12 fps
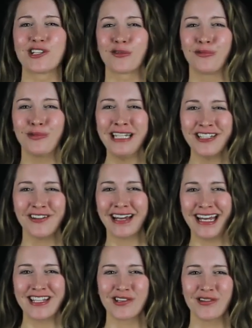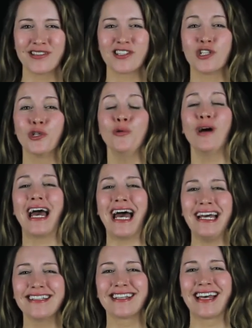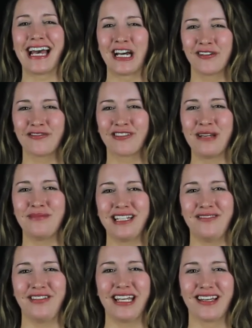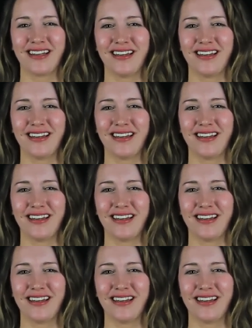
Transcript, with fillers: tweet your answers to at OutOfFrameTV.